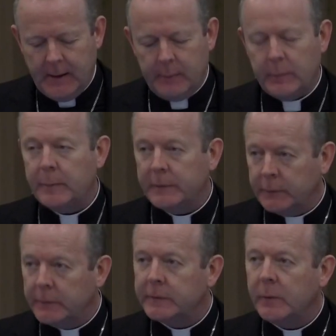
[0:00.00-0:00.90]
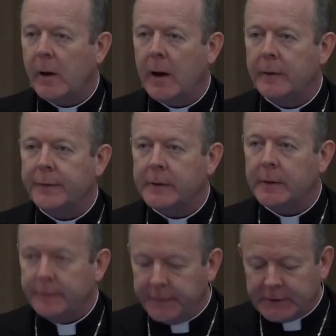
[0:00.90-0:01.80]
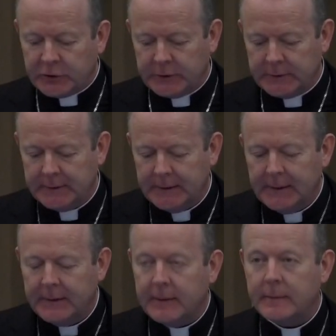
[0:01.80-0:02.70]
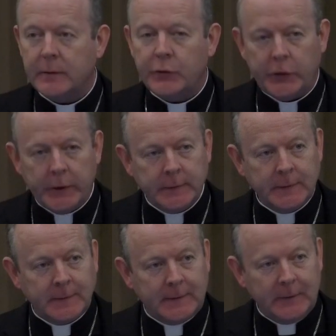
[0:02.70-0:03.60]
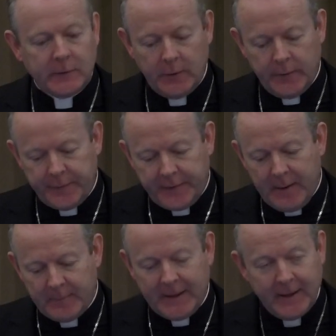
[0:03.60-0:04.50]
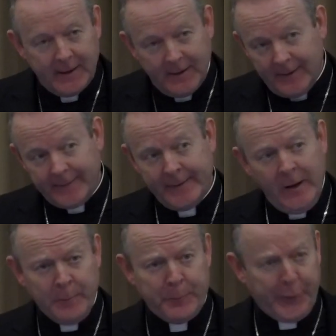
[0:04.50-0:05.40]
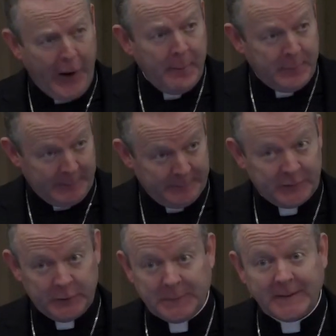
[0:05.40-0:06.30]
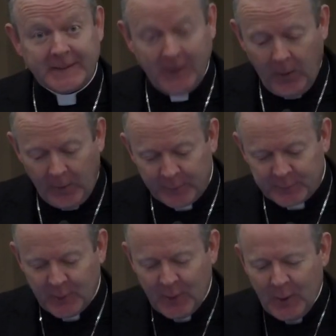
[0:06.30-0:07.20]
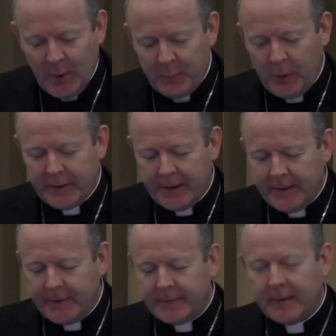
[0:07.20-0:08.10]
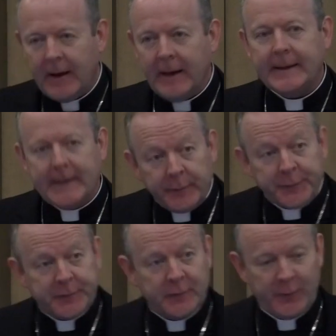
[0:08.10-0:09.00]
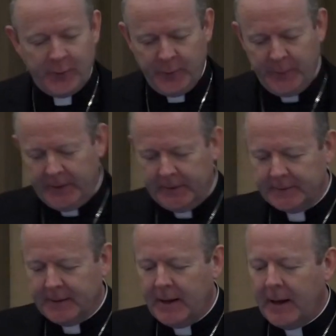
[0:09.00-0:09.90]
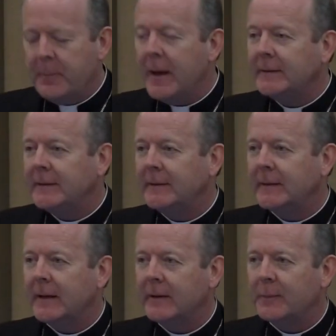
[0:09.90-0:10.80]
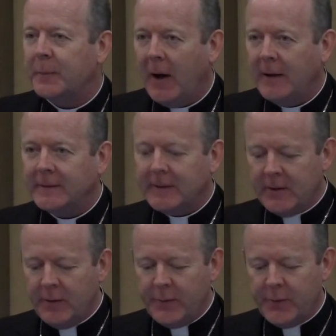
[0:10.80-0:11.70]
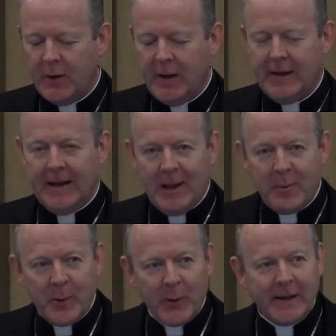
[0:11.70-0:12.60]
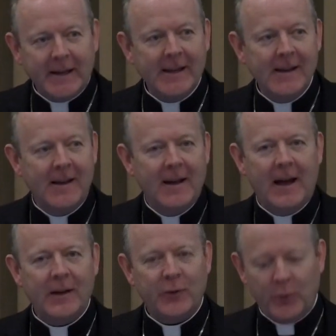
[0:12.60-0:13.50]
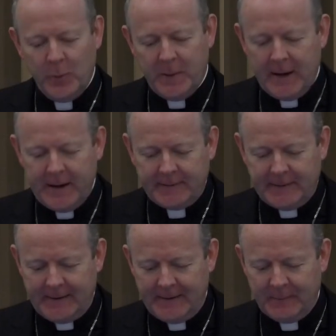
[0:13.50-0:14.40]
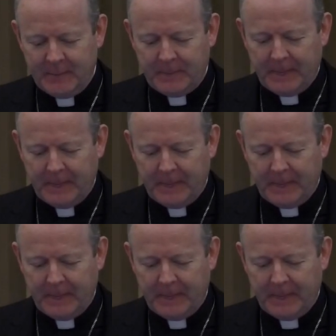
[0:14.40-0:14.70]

And we will do so out of the conviction that the Church's teaching on the family is not a problem to be solved, but is a gift for the world, a message that is positive, liberating, and humanizing.